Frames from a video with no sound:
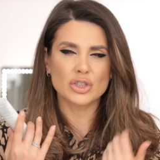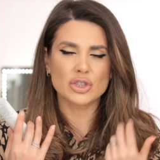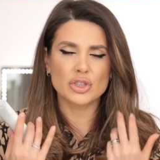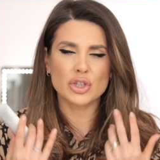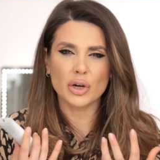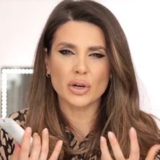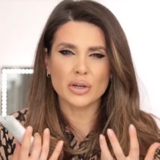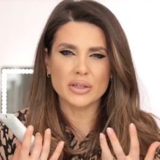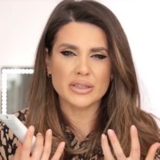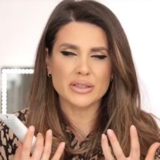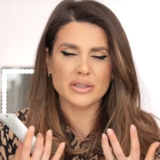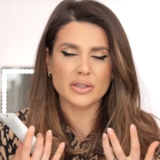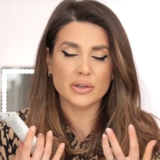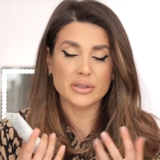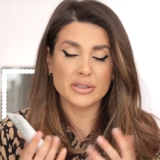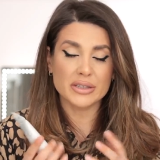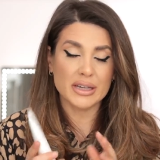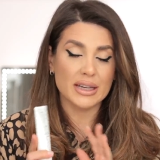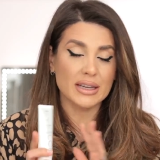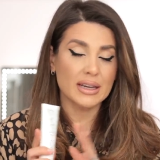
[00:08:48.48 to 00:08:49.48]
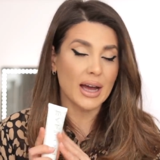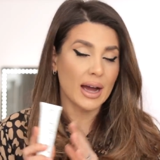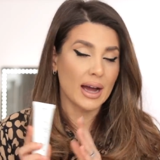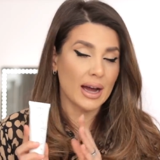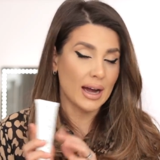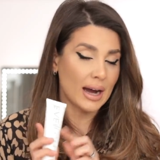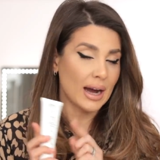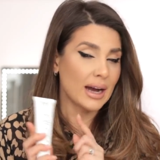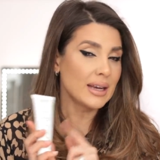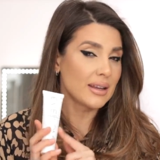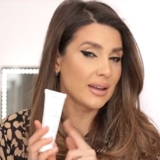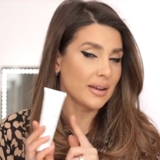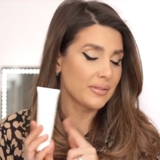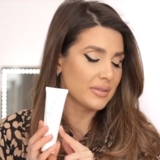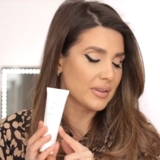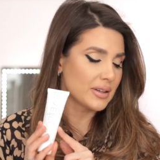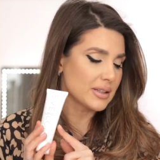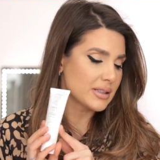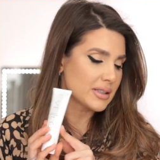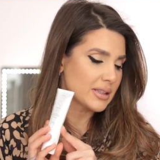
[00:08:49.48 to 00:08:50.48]
dirt in your skin. I
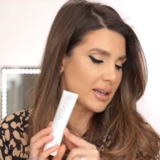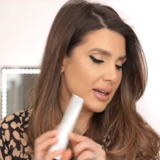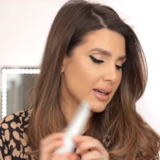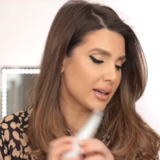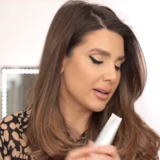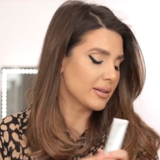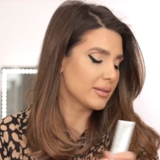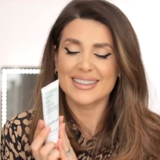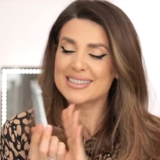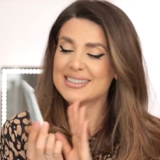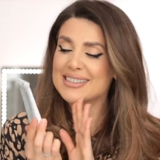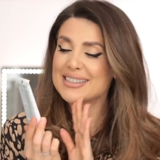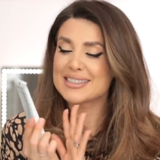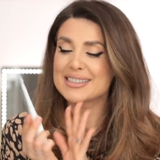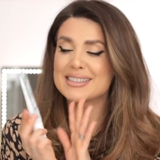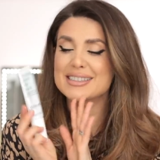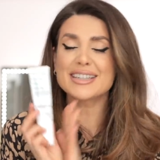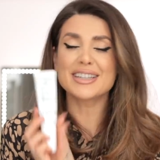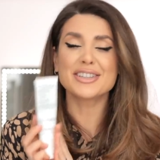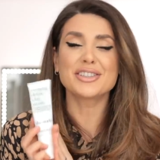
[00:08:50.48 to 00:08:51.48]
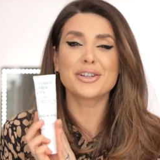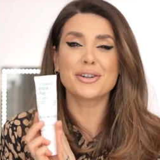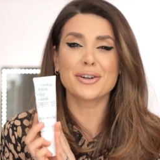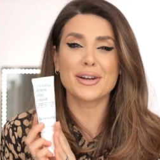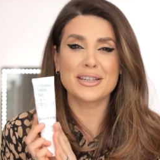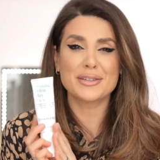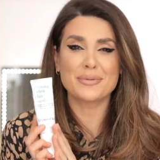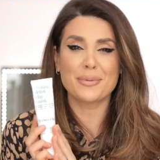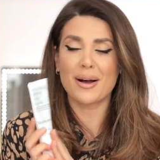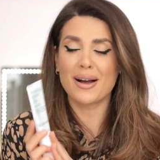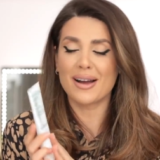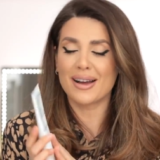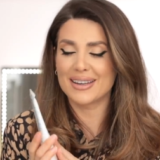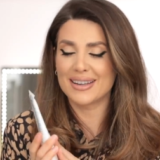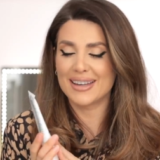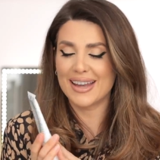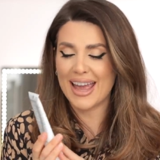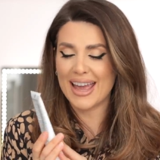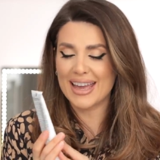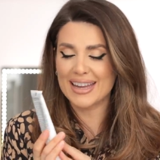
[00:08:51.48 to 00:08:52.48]
love this thing. This is such a great
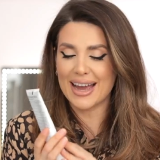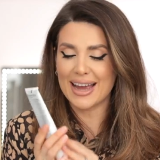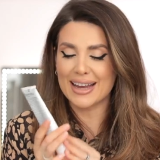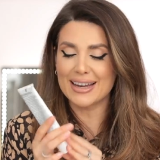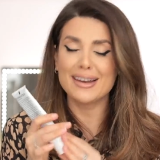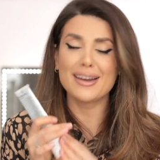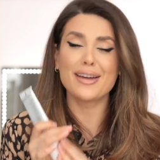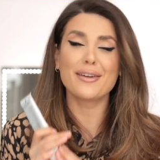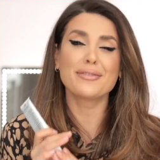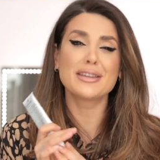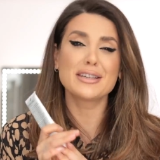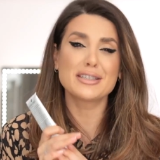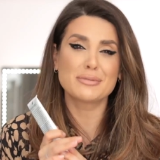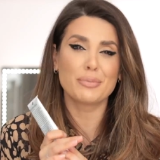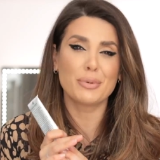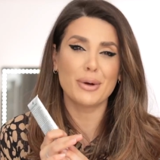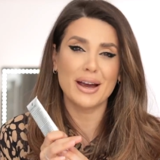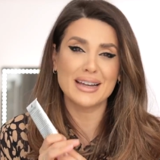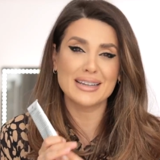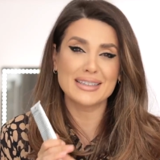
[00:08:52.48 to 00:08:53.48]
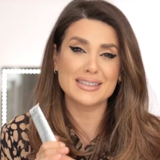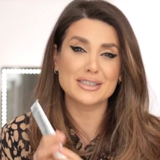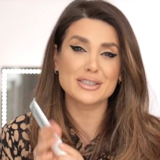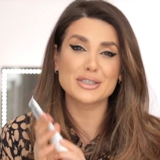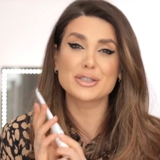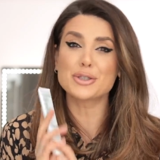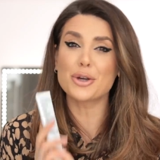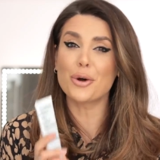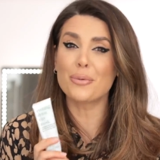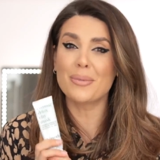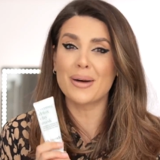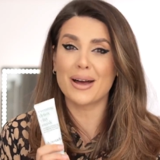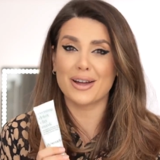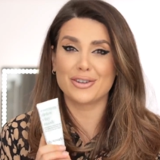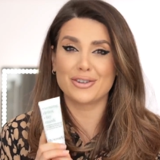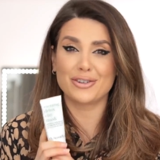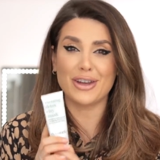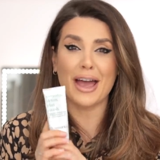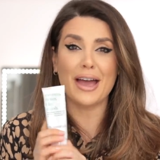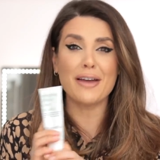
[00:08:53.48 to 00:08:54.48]
one and I love this brand so
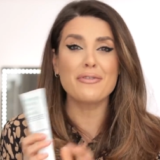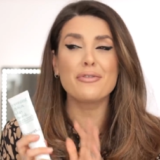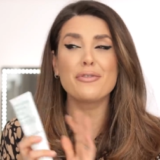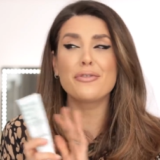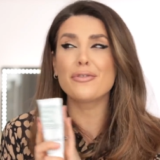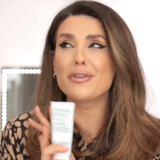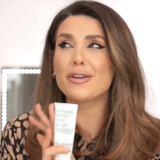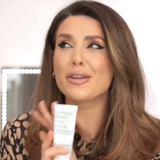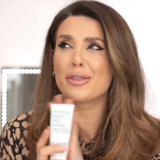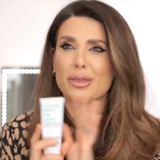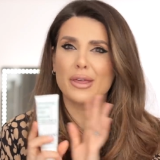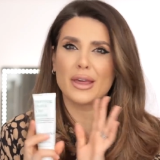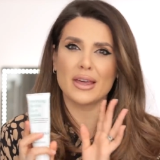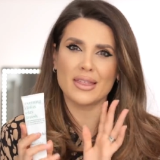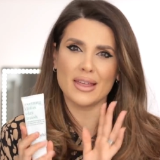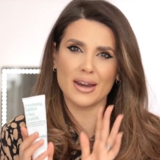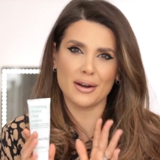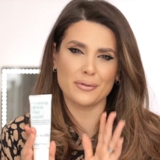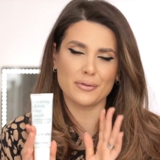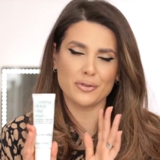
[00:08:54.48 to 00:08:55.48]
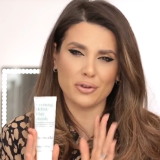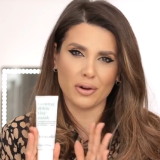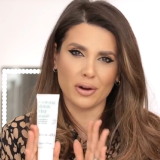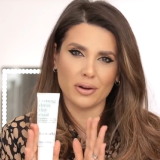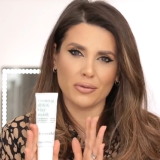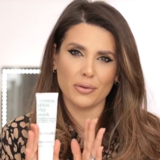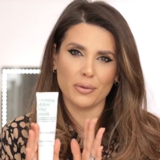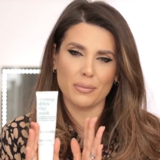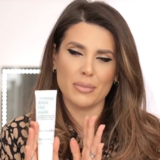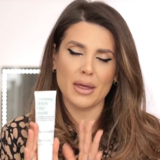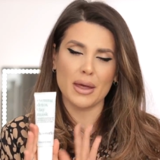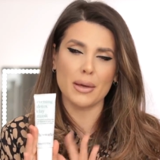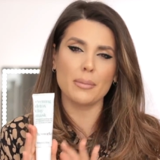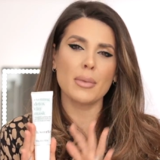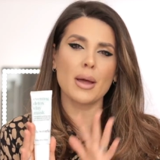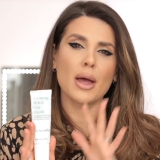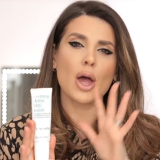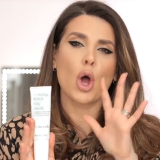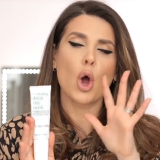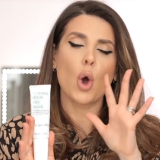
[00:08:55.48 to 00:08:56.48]
much. Everything that I've tried from
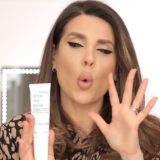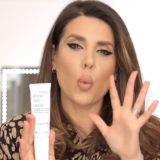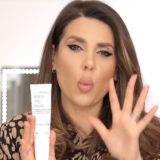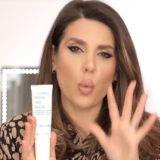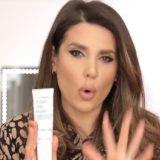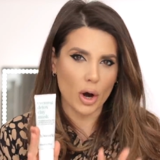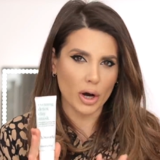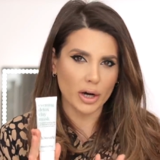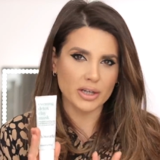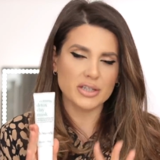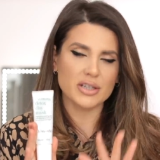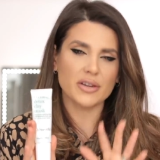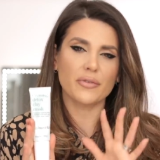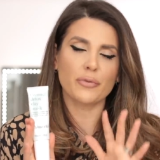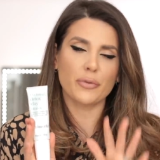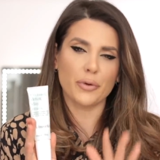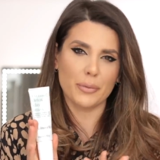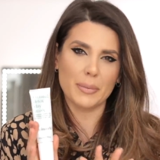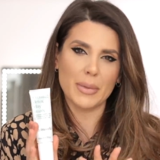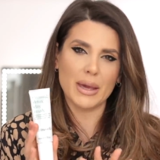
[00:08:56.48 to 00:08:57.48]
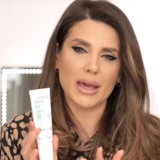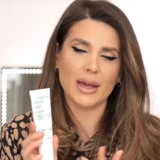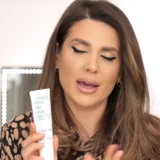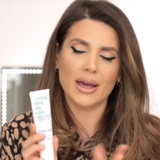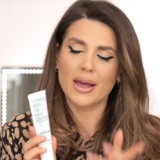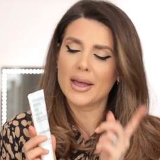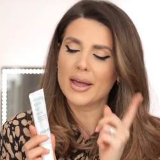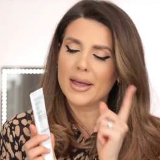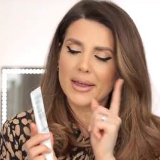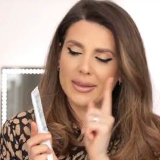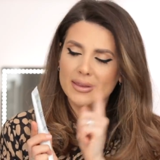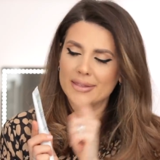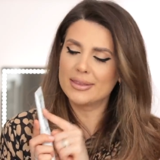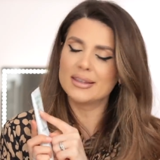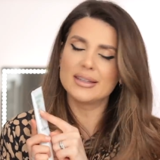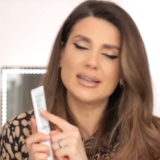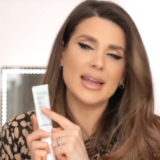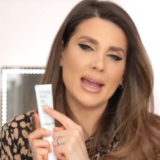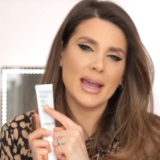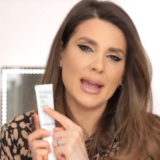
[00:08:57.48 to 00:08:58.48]
them worked for me.
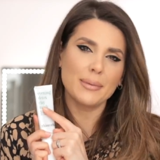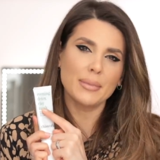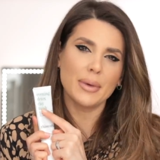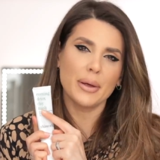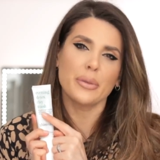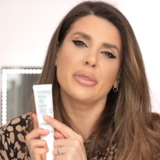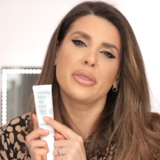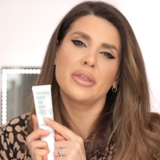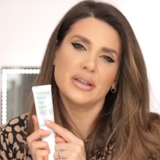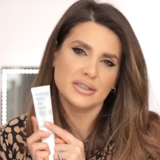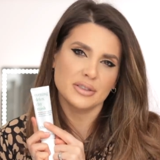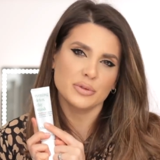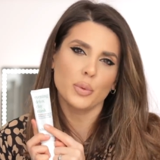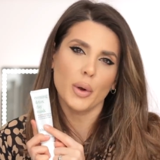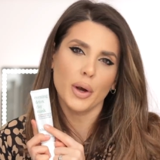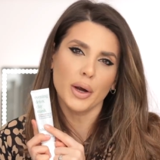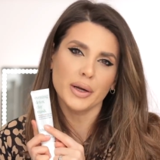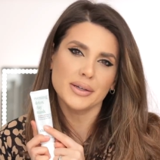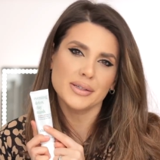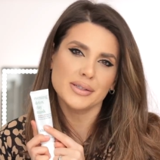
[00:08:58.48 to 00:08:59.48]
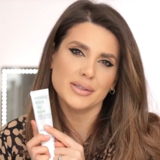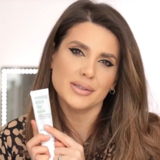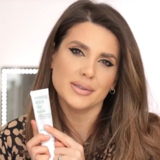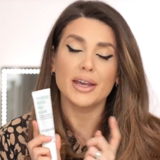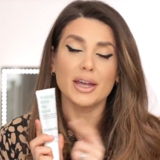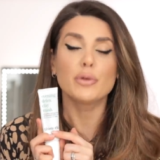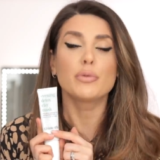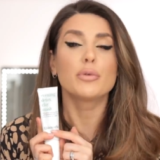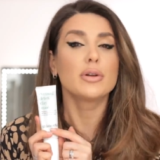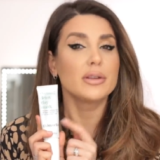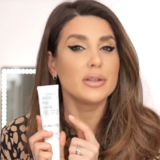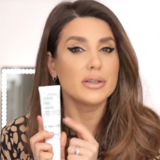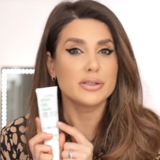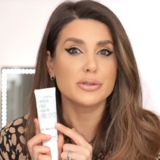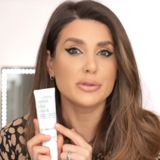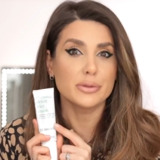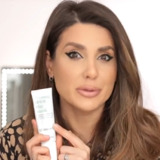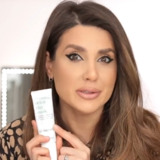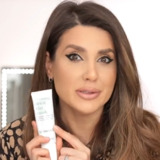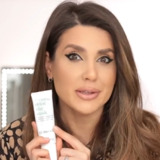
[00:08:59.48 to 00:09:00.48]
The name, This Works, it really
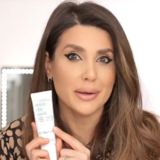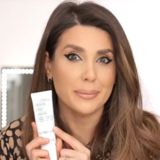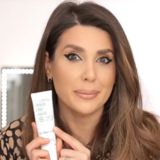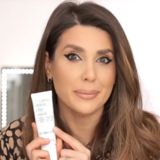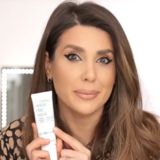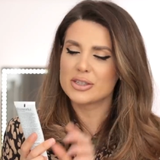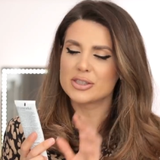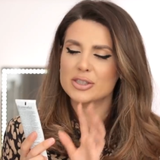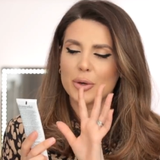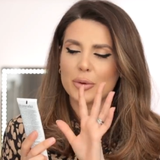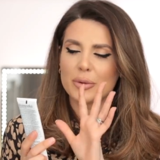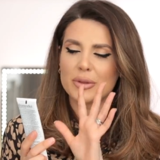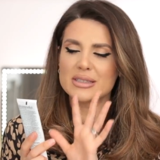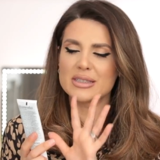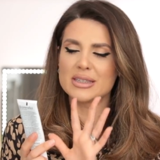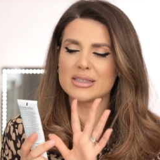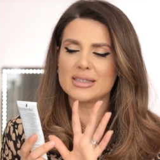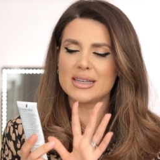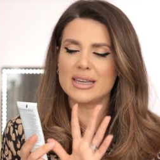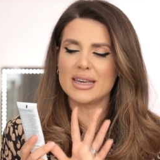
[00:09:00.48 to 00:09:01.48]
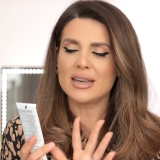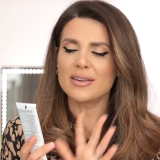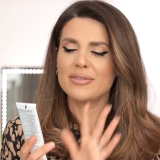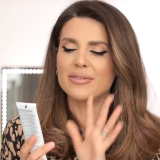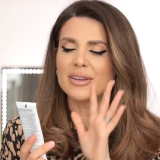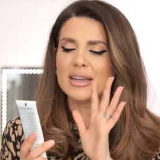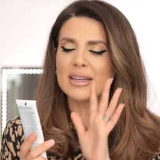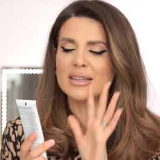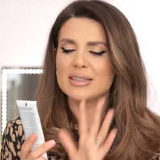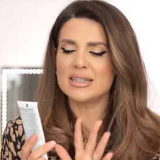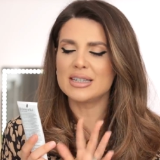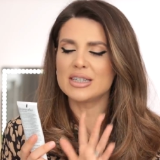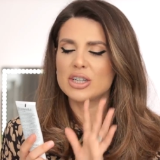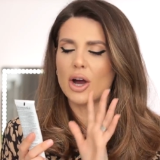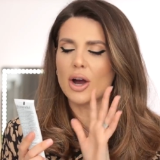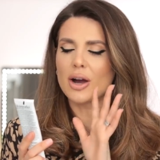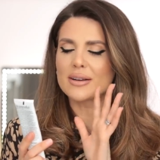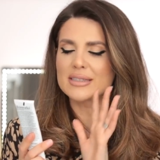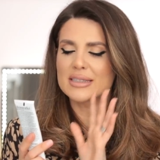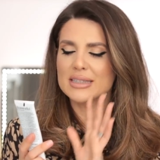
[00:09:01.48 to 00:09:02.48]
suits them. So this is the Evening
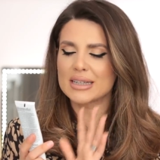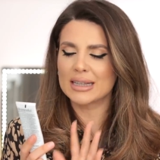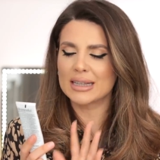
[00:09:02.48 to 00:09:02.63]
Detox